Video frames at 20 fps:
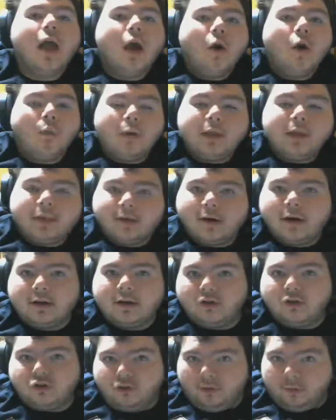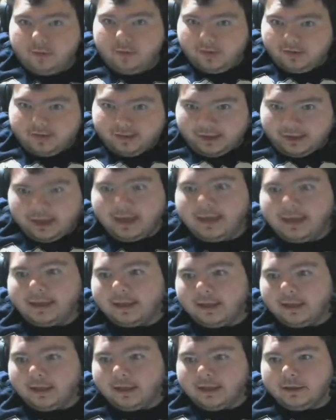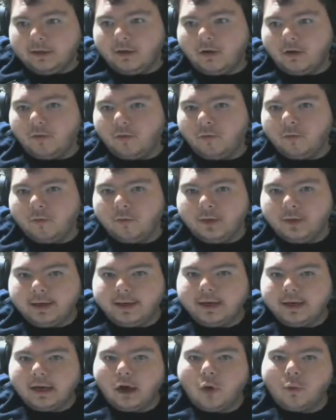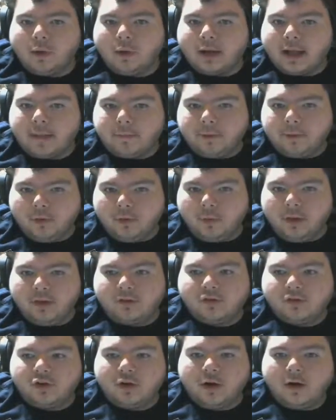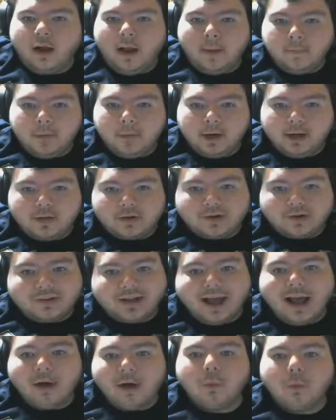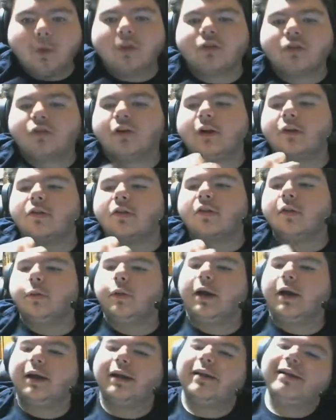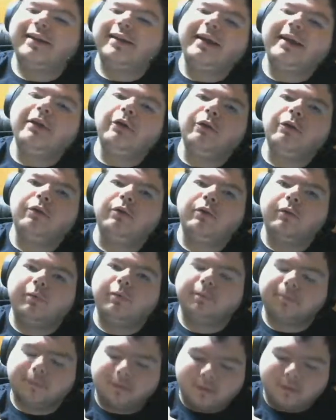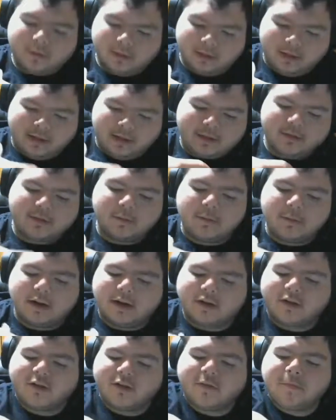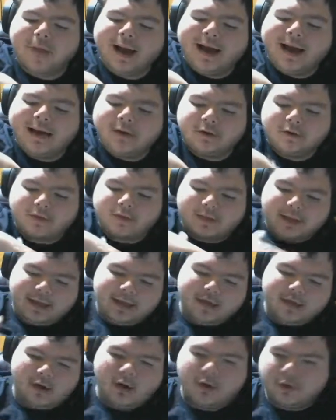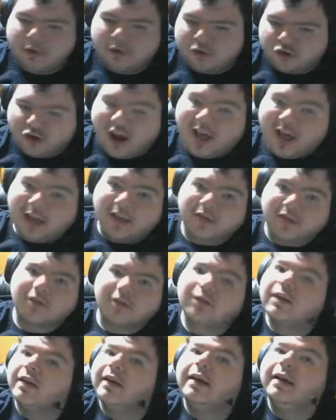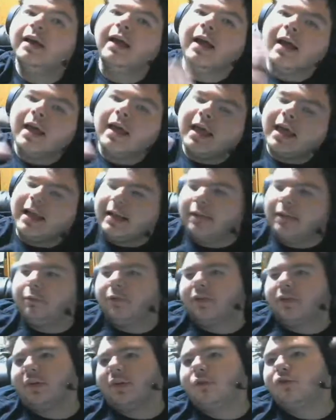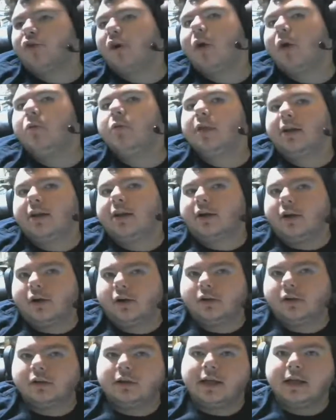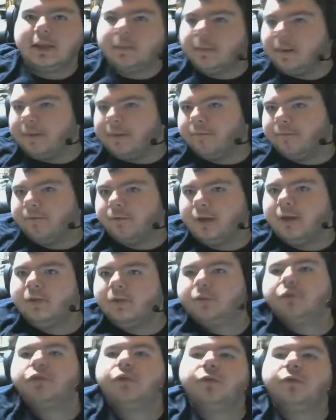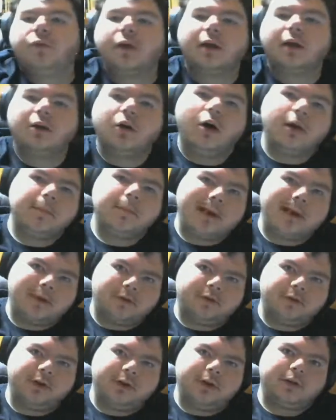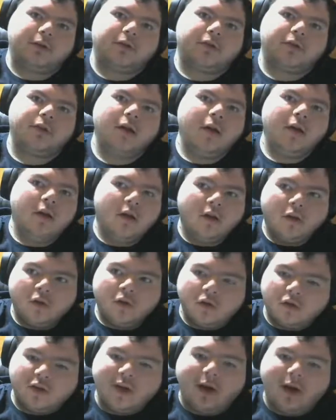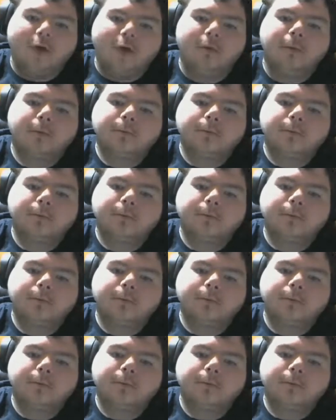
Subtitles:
we thought she was dead, and we didn't know what happened to Wesker. But it turned out Wesker had some kind of needle, like some kind of spider thing on her chest, and it was controlling her, and she forgot all about Chris. So,